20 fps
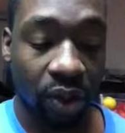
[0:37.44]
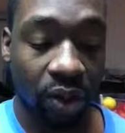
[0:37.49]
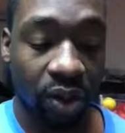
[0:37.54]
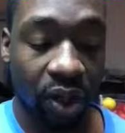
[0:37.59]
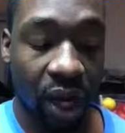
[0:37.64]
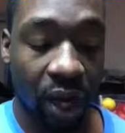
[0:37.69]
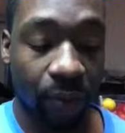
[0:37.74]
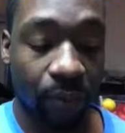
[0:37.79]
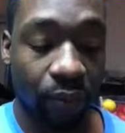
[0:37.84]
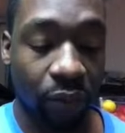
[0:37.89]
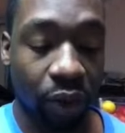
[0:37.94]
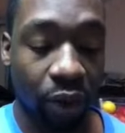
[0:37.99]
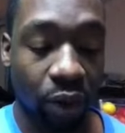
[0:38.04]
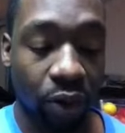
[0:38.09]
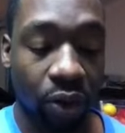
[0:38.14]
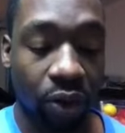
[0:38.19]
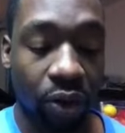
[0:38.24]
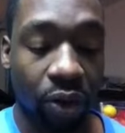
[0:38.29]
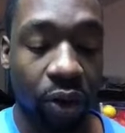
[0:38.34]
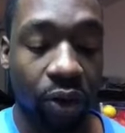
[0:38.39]

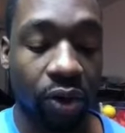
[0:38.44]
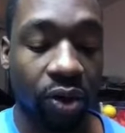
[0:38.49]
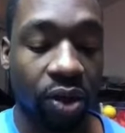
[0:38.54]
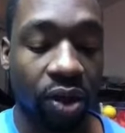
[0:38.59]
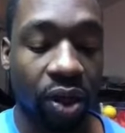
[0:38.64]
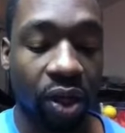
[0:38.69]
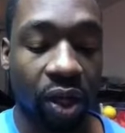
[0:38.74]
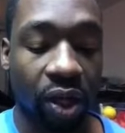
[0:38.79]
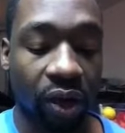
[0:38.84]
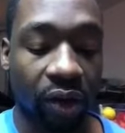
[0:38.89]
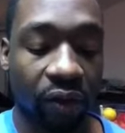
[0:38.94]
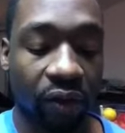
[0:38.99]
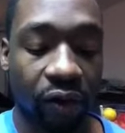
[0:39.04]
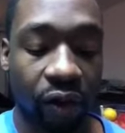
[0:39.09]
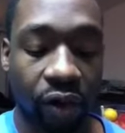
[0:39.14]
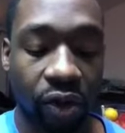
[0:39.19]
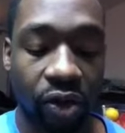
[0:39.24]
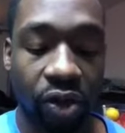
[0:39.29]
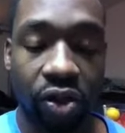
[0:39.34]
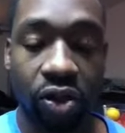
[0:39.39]
chapter 13,
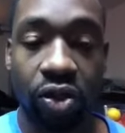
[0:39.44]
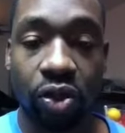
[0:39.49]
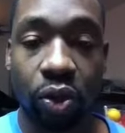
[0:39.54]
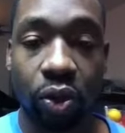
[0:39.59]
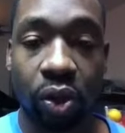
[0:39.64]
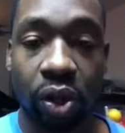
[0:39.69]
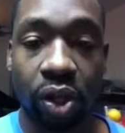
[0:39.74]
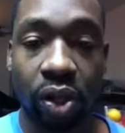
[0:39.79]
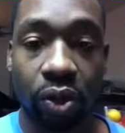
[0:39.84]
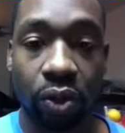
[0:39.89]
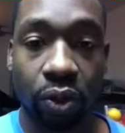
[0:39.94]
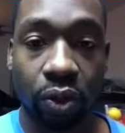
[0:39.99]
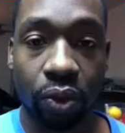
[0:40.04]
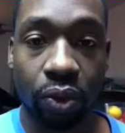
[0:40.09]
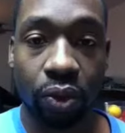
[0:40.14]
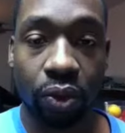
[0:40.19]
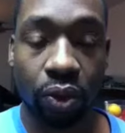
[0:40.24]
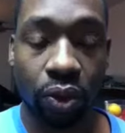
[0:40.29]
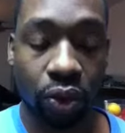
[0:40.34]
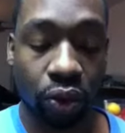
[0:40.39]
verses 20
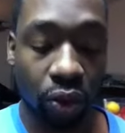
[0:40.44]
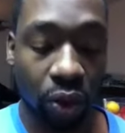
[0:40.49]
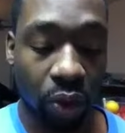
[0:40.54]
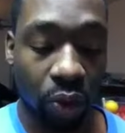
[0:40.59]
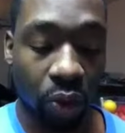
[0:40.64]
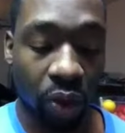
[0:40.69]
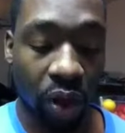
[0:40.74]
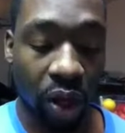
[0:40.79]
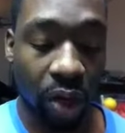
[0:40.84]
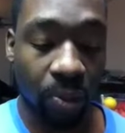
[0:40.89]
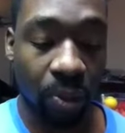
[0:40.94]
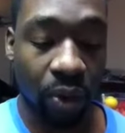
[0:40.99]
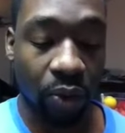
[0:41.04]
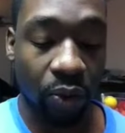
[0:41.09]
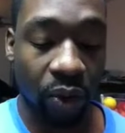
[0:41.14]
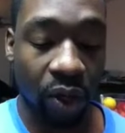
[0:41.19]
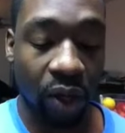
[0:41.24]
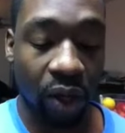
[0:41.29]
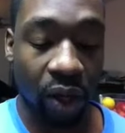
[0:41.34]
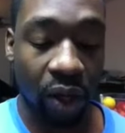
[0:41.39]
through 21. Let me
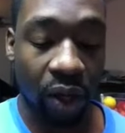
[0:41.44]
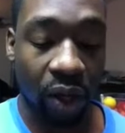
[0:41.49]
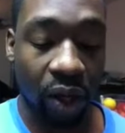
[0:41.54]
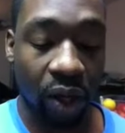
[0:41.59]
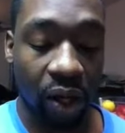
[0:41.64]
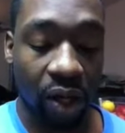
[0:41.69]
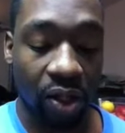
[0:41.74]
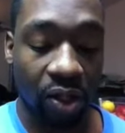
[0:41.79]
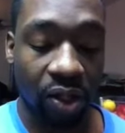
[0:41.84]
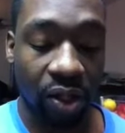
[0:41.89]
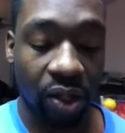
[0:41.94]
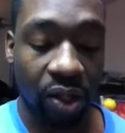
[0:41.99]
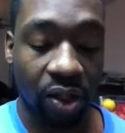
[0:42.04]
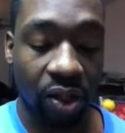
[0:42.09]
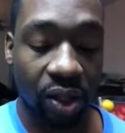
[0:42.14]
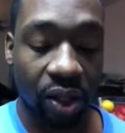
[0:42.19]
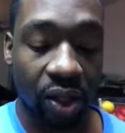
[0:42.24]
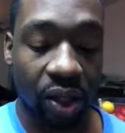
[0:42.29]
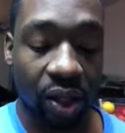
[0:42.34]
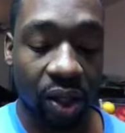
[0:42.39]
read it. It
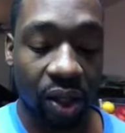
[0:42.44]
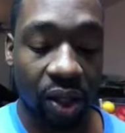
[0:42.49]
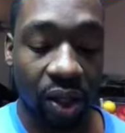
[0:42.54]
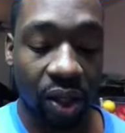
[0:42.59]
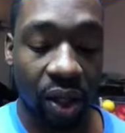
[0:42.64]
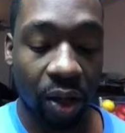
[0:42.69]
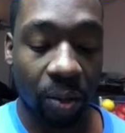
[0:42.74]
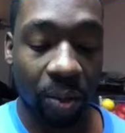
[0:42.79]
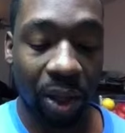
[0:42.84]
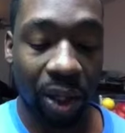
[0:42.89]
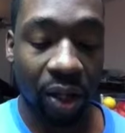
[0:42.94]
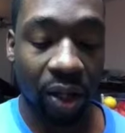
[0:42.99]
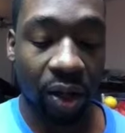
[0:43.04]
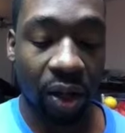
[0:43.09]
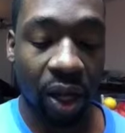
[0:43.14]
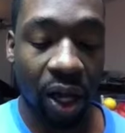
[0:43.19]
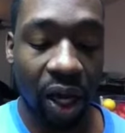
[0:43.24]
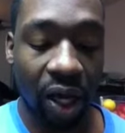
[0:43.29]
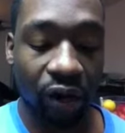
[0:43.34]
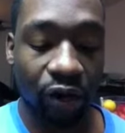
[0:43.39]
says, "Now may the
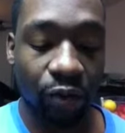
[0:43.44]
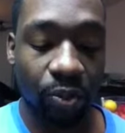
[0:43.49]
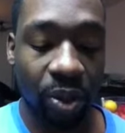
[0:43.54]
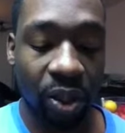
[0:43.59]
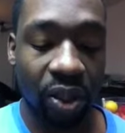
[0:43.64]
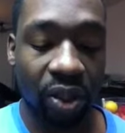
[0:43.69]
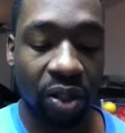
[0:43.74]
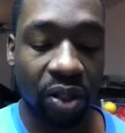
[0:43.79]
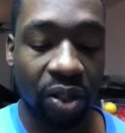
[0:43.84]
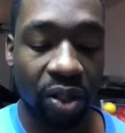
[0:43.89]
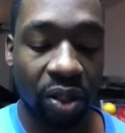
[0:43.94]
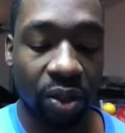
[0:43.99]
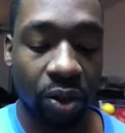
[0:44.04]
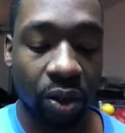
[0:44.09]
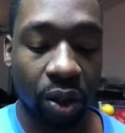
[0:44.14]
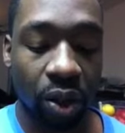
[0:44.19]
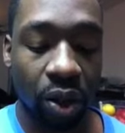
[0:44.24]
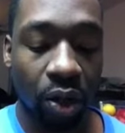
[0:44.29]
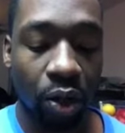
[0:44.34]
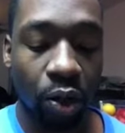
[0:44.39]
God of peace,
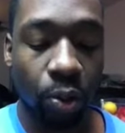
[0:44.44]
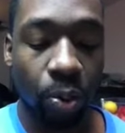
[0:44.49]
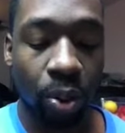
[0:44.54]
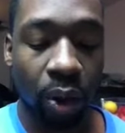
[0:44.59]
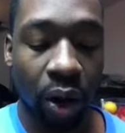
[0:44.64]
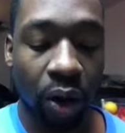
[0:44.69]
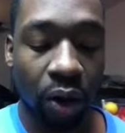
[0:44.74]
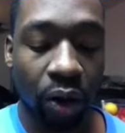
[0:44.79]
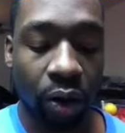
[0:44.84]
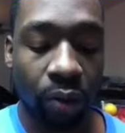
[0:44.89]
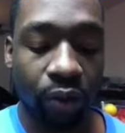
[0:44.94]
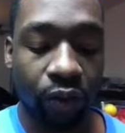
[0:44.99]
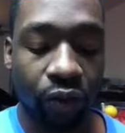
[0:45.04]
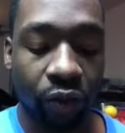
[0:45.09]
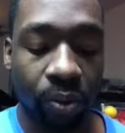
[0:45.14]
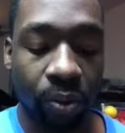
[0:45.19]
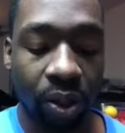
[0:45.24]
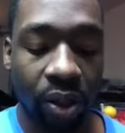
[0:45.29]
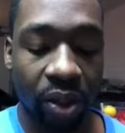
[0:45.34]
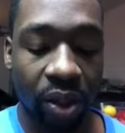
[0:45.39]
who brought up
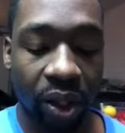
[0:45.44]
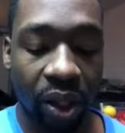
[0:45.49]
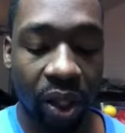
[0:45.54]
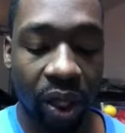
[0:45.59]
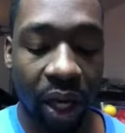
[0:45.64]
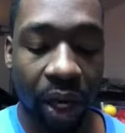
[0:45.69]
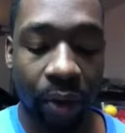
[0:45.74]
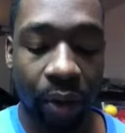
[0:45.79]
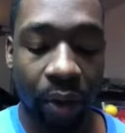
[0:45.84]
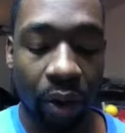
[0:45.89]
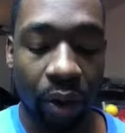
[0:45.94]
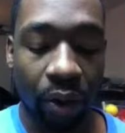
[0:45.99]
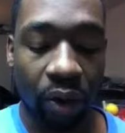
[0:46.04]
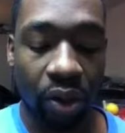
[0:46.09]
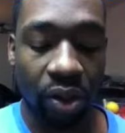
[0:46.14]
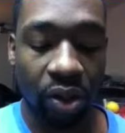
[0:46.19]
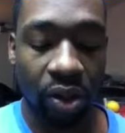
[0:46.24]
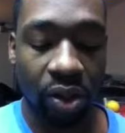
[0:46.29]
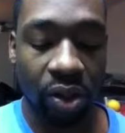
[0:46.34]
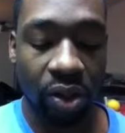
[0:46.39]
from the dead our
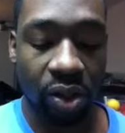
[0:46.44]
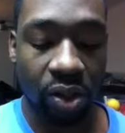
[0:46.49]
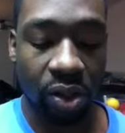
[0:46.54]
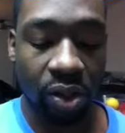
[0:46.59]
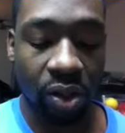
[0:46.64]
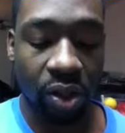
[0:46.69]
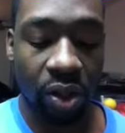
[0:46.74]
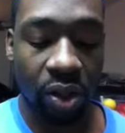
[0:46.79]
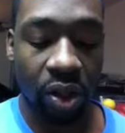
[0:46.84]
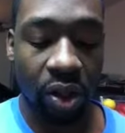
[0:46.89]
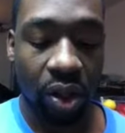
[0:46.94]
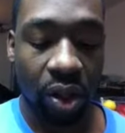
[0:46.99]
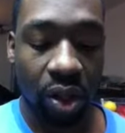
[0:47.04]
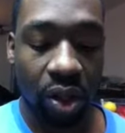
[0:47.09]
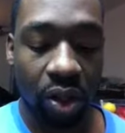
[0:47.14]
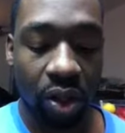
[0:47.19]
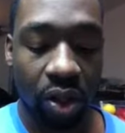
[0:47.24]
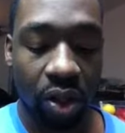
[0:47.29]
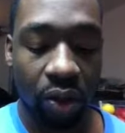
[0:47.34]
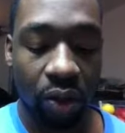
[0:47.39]
Lord Jesus,
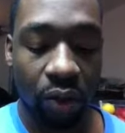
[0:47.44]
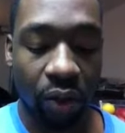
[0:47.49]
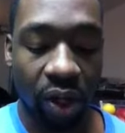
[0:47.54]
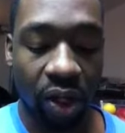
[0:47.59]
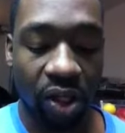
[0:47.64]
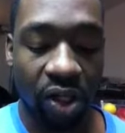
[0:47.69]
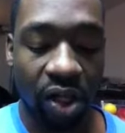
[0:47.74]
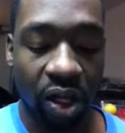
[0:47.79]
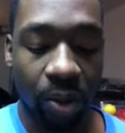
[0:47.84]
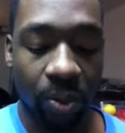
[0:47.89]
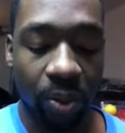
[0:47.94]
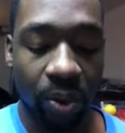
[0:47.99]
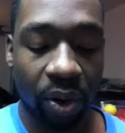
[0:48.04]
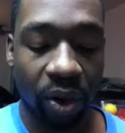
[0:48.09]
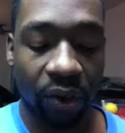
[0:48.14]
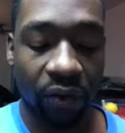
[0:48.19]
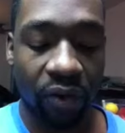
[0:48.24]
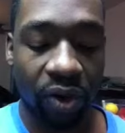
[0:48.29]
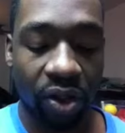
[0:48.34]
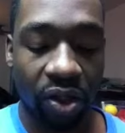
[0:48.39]
the great shepherd
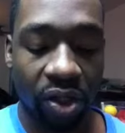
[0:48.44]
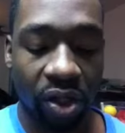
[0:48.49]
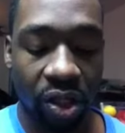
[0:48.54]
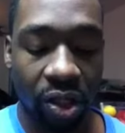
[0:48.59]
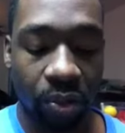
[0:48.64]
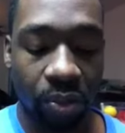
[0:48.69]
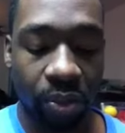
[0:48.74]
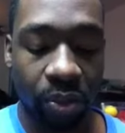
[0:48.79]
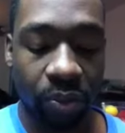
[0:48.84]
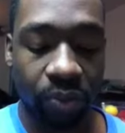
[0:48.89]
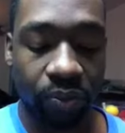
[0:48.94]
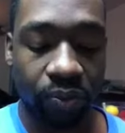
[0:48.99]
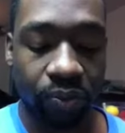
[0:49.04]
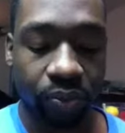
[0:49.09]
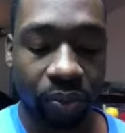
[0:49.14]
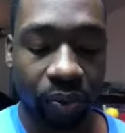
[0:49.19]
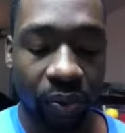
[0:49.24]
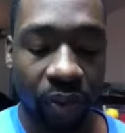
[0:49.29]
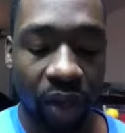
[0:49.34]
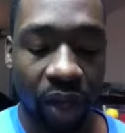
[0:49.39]
of the sheep,
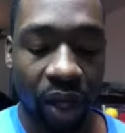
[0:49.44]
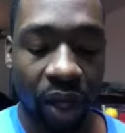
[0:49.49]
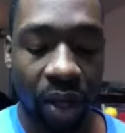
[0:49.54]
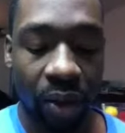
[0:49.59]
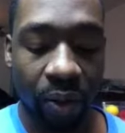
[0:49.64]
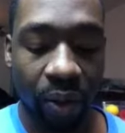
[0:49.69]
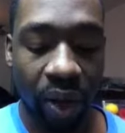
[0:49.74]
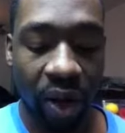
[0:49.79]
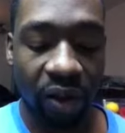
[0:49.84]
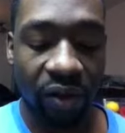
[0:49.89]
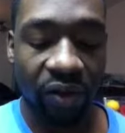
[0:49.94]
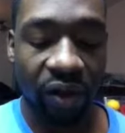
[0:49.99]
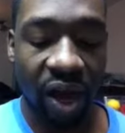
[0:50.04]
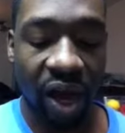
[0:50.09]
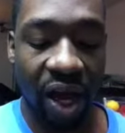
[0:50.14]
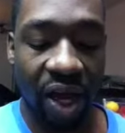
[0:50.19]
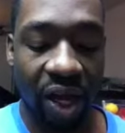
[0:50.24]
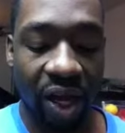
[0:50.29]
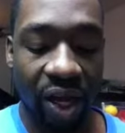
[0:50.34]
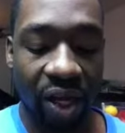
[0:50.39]
and
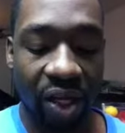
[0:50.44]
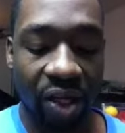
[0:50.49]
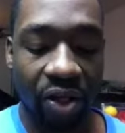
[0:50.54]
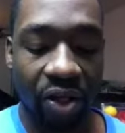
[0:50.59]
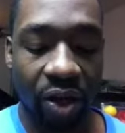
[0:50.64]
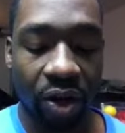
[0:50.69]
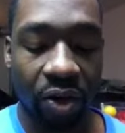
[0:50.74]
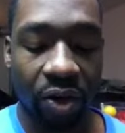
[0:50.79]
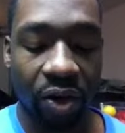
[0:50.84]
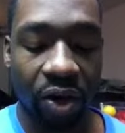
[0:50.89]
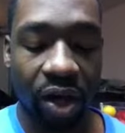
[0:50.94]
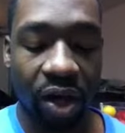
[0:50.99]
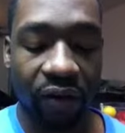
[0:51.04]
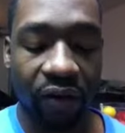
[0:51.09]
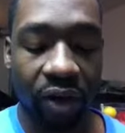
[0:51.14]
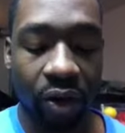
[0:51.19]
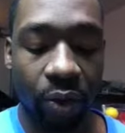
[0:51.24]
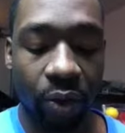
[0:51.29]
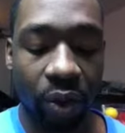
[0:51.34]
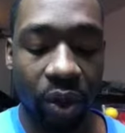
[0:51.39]
ratified an eternal
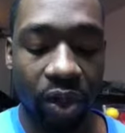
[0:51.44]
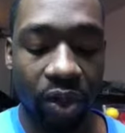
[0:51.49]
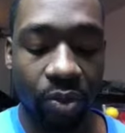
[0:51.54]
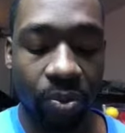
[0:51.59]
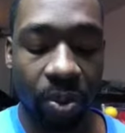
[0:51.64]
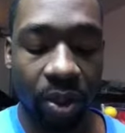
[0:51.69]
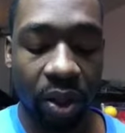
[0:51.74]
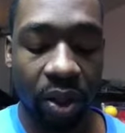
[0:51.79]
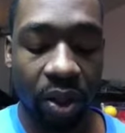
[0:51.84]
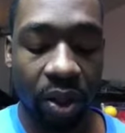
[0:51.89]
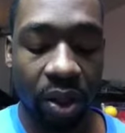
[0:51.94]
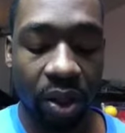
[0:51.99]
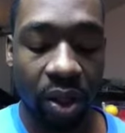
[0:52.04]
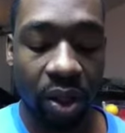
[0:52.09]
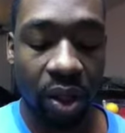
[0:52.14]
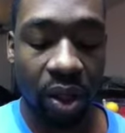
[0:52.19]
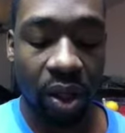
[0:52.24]
covenant with his blood,